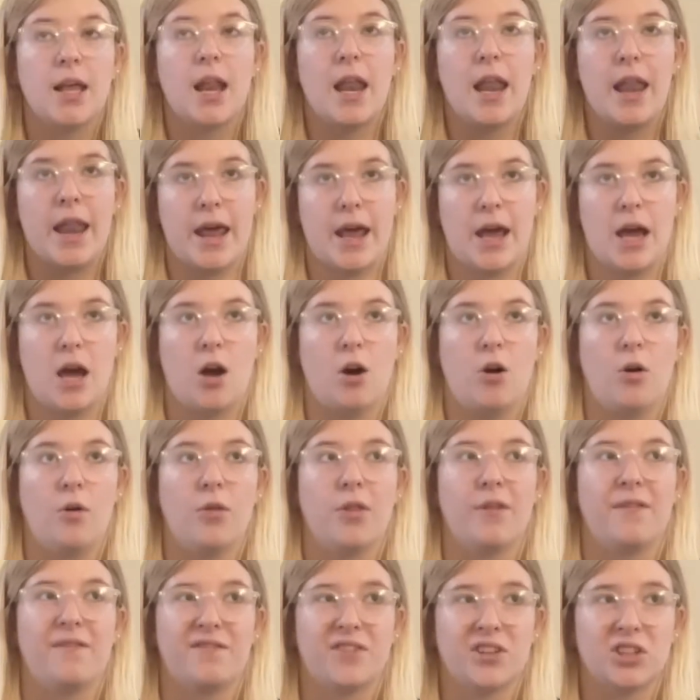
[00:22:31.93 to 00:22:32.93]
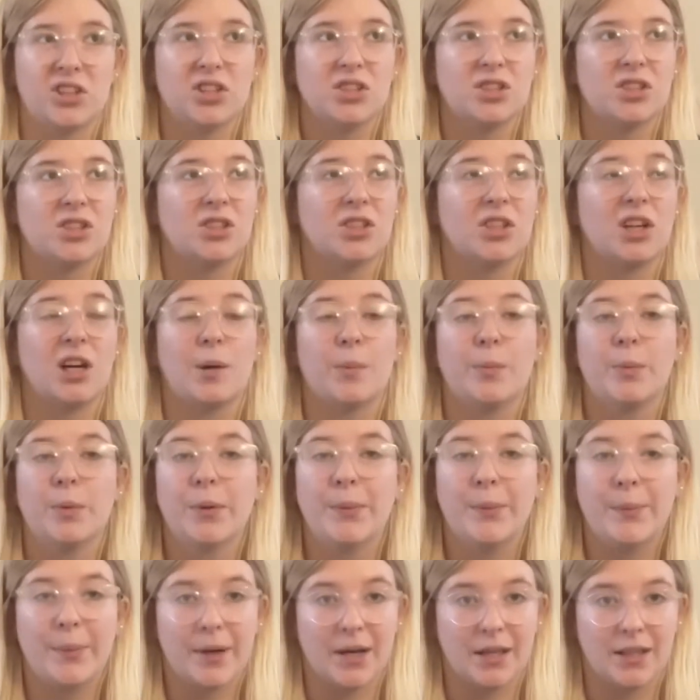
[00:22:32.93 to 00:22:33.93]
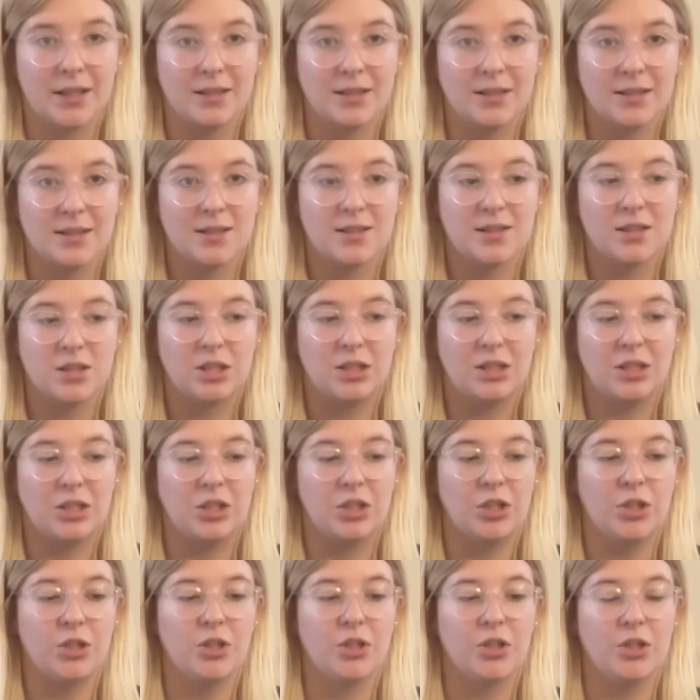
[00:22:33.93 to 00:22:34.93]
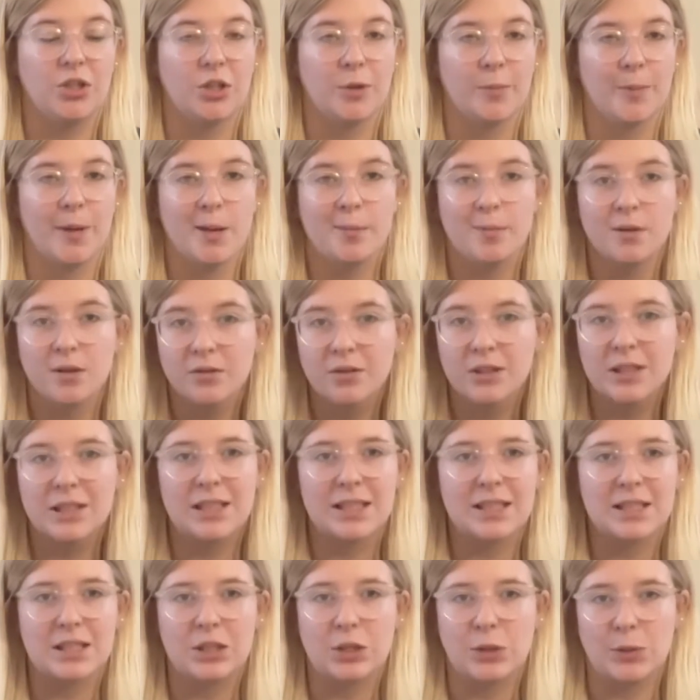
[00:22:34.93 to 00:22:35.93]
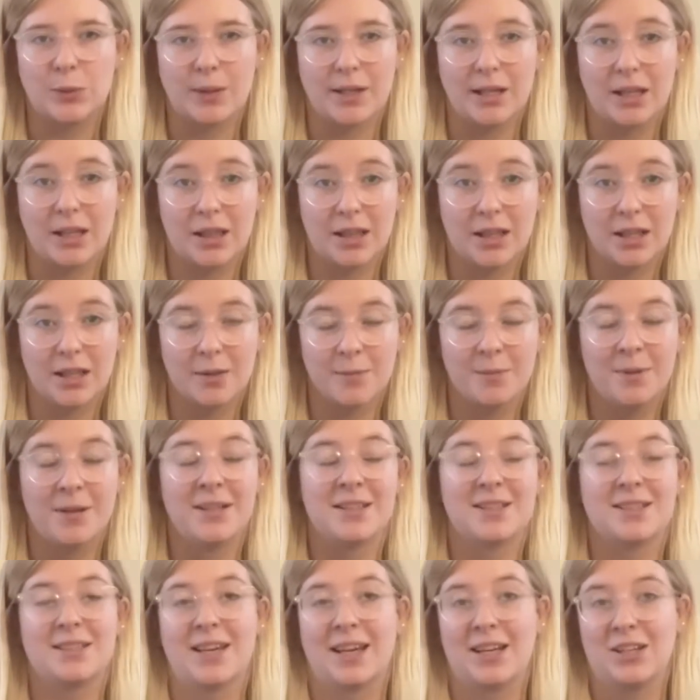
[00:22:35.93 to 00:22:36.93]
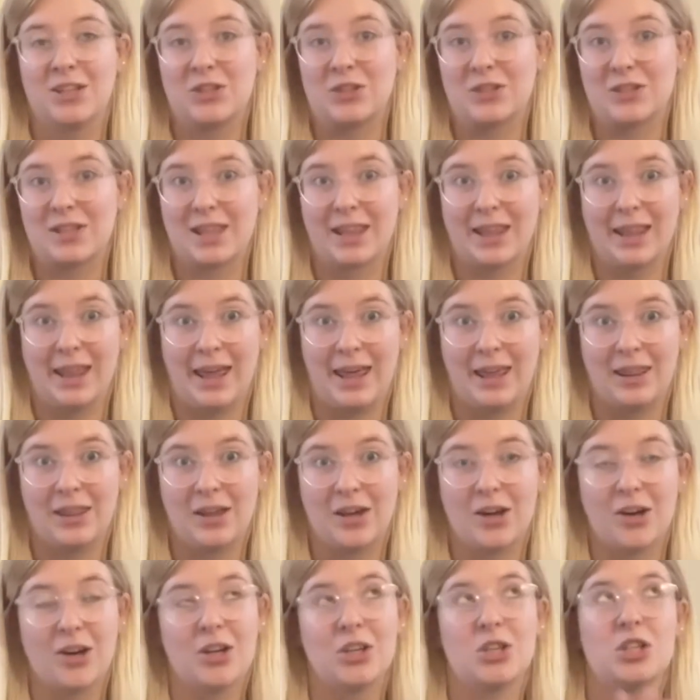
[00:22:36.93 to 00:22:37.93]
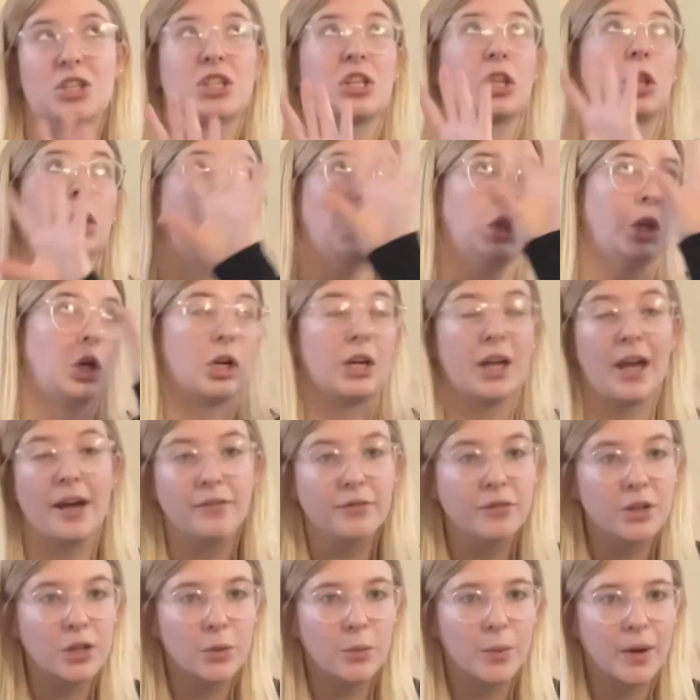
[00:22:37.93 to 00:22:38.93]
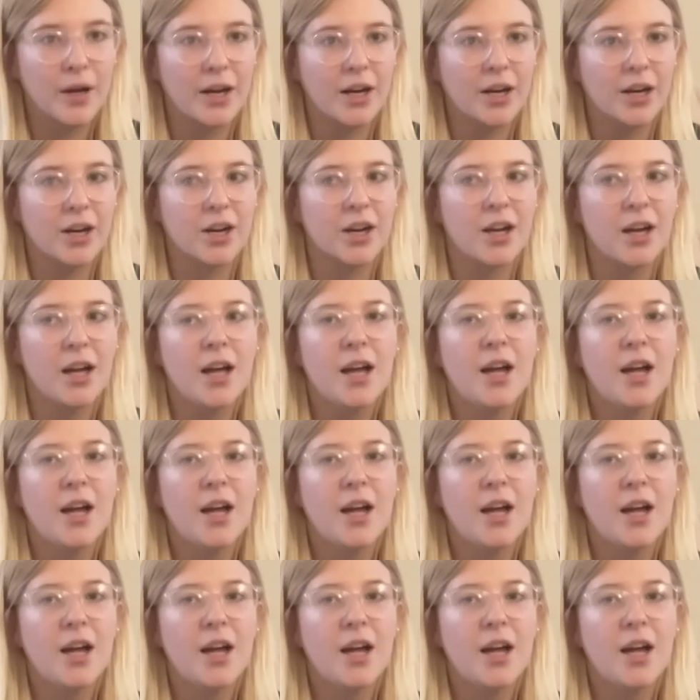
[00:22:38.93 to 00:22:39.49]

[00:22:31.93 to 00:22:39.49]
Now, the first couple months, your baby really doesn't do anything besides just lay there and just look everywhere.